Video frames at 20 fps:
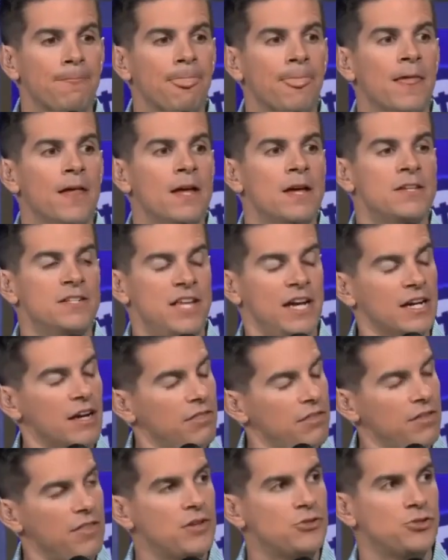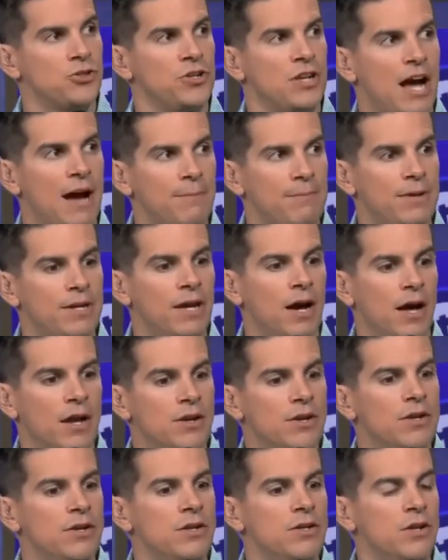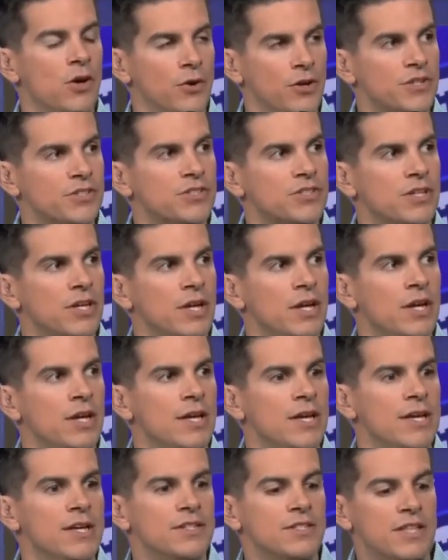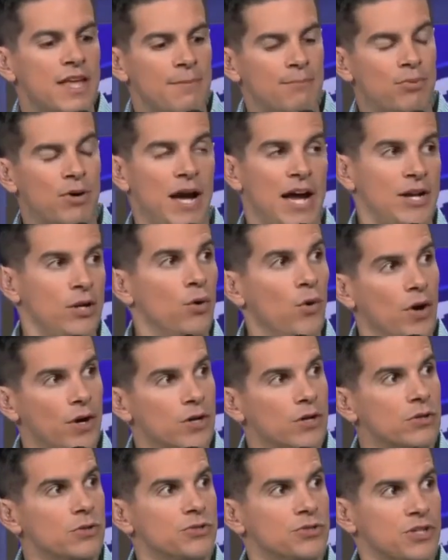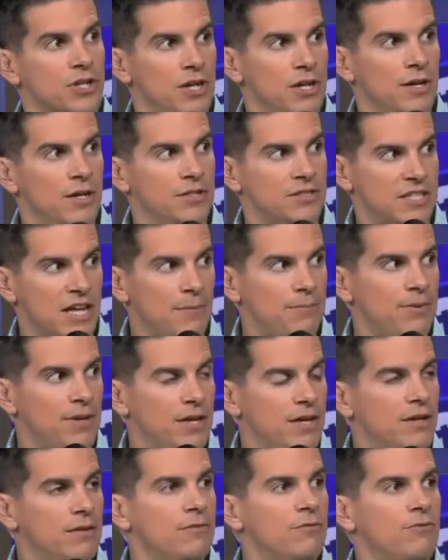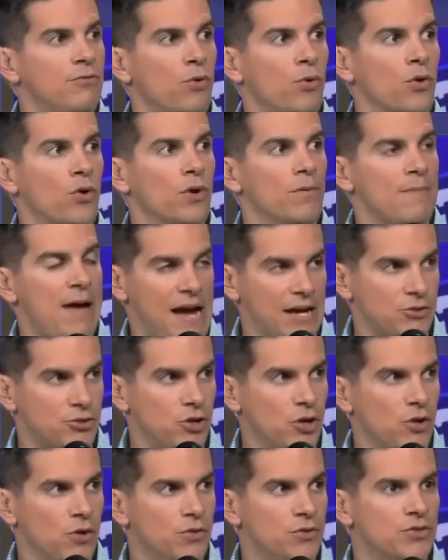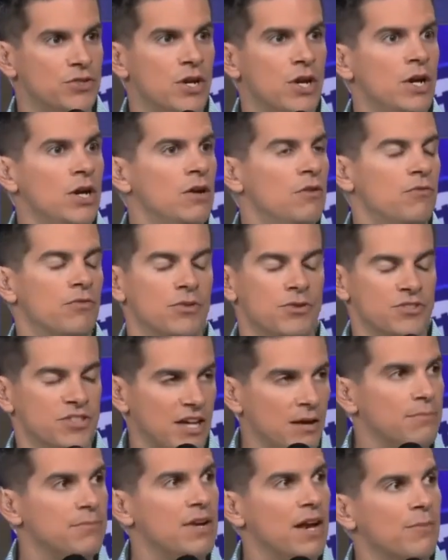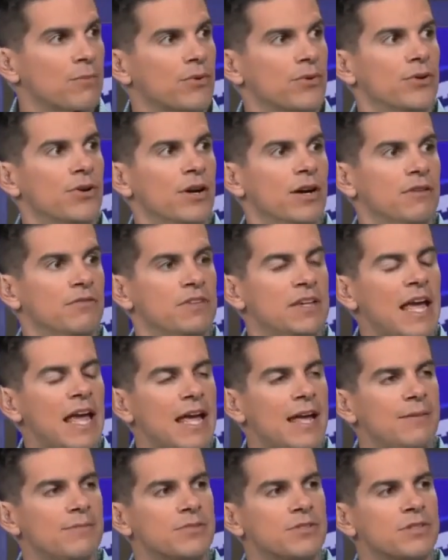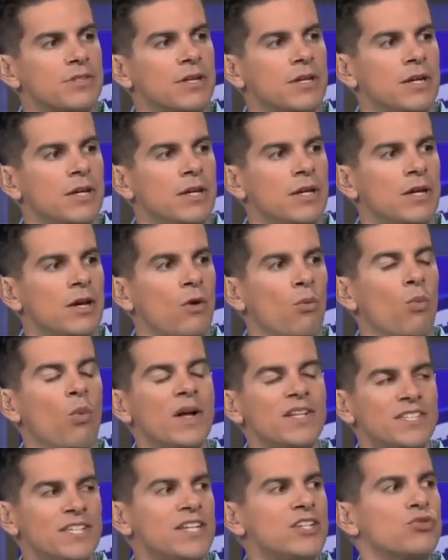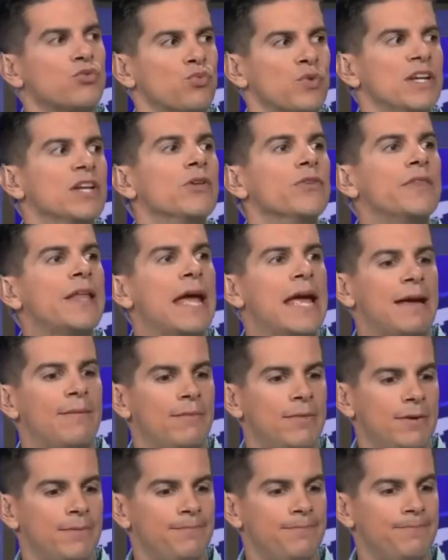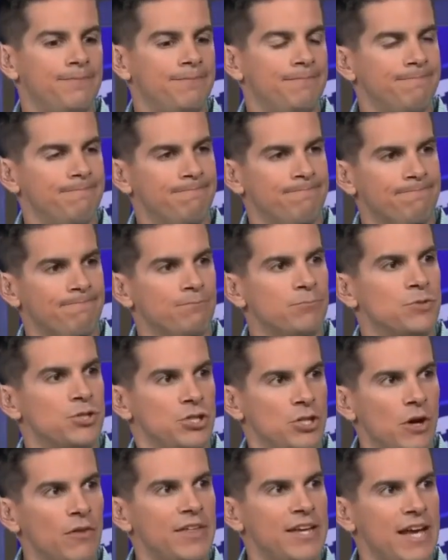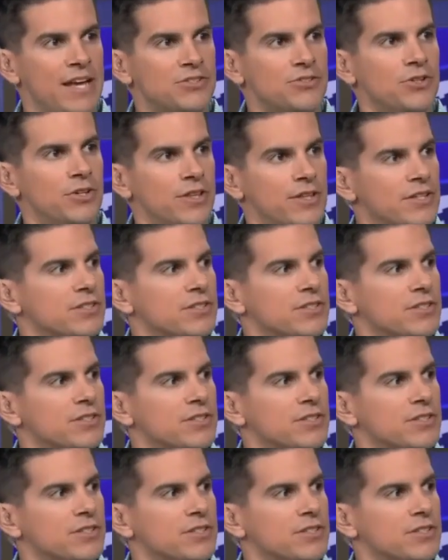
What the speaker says: Second thing that should not be unnoticed is that Brian Hoyer, who's going to step in for Mac Jones for some number of games, what's his real name? Do you know the answer to this?